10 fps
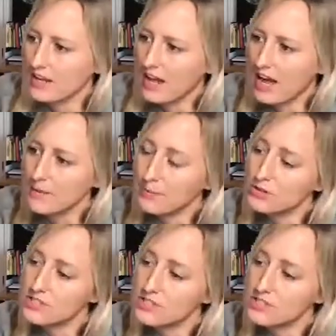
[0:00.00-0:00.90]
I
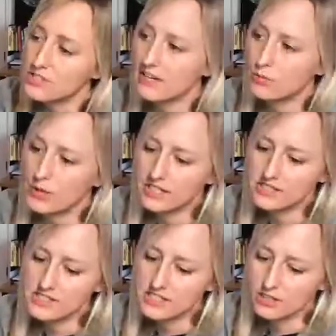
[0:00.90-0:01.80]
personally
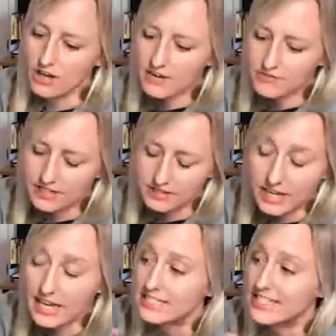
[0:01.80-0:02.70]
witnessed in
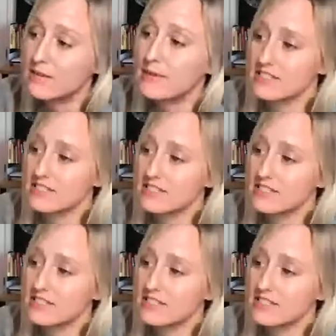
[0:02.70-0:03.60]
database
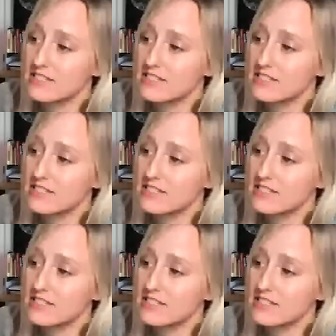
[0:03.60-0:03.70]
technology,